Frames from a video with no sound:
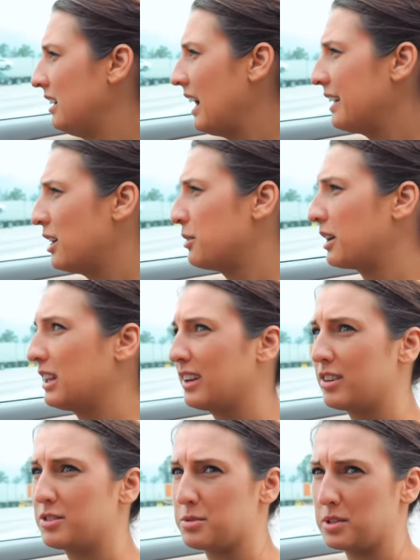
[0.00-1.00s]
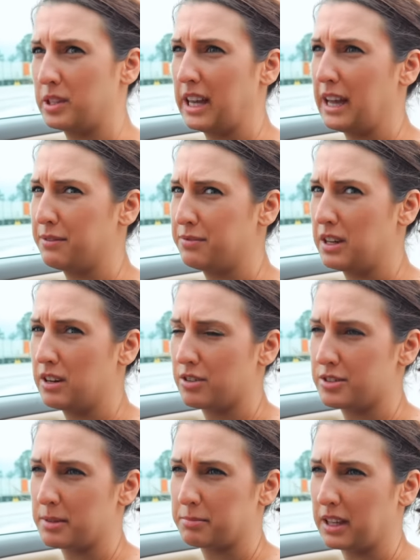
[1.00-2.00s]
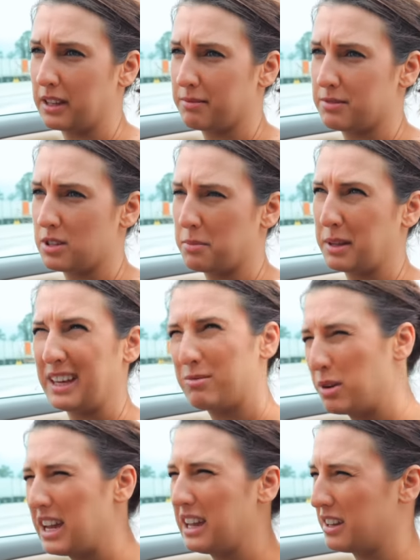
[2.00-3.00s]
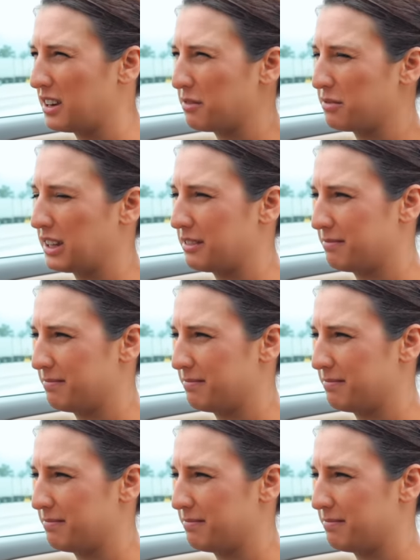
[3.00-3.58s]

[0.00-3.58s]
I know the clearance was only 8 feet or something, so I'm like, we ain't gonna fit.